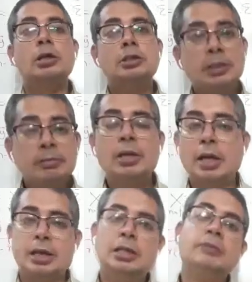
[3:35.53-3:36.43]

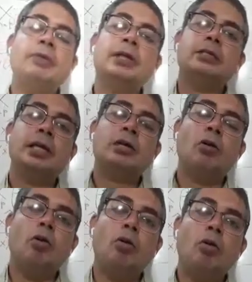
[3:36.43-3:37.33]
Similarly, if I take
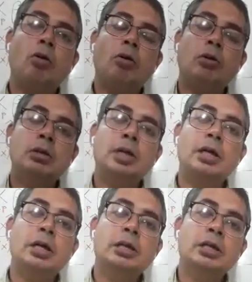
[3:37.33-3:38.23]
all
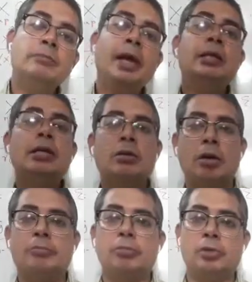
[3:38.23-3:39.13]
the remaining
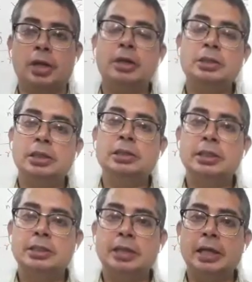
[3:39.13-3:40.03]
components, in
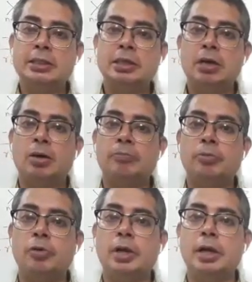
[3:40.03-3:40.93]
this case the
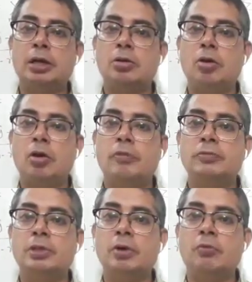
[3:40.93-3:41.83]
component
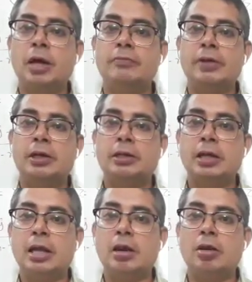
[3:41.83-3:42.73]
of the y
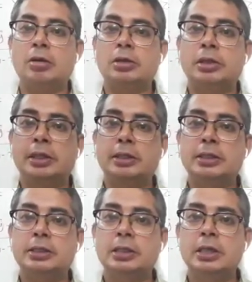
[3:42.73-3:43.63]
vector along this
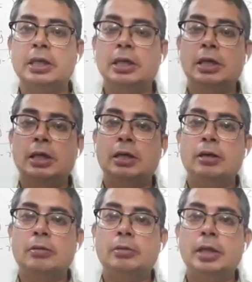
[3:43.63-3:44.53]

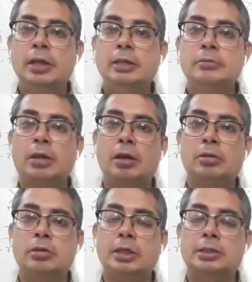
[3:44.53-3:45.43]
thing,
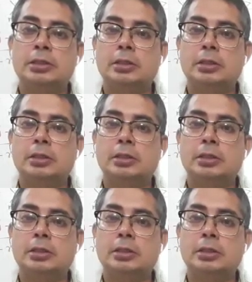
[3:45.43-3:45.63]
along this